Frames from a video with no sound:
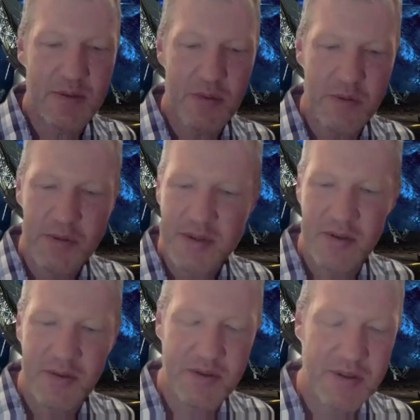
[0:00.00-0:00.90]

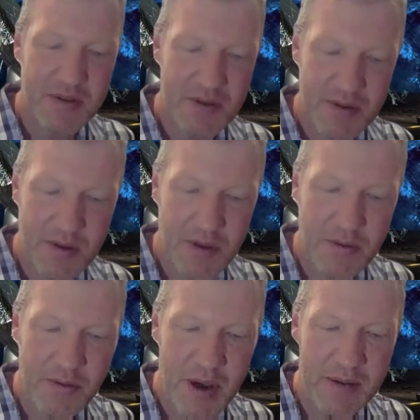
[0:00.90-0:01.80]
also
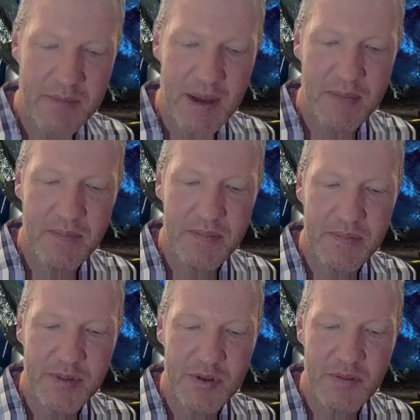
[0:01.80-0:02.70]
throughout
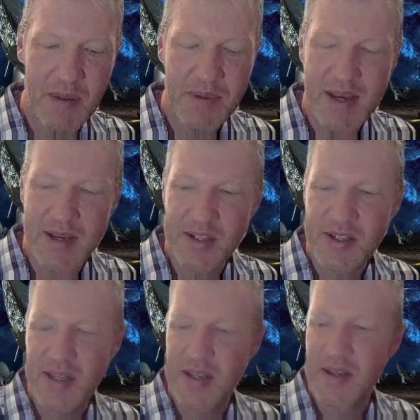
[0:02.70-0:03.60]
doing my
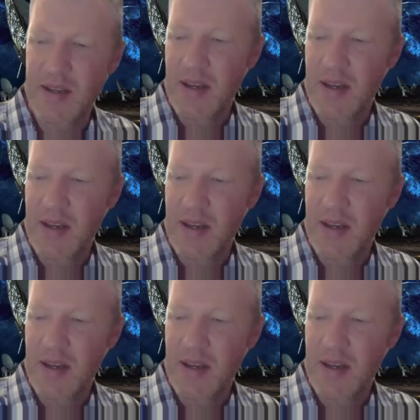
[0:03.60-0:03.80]
PhD,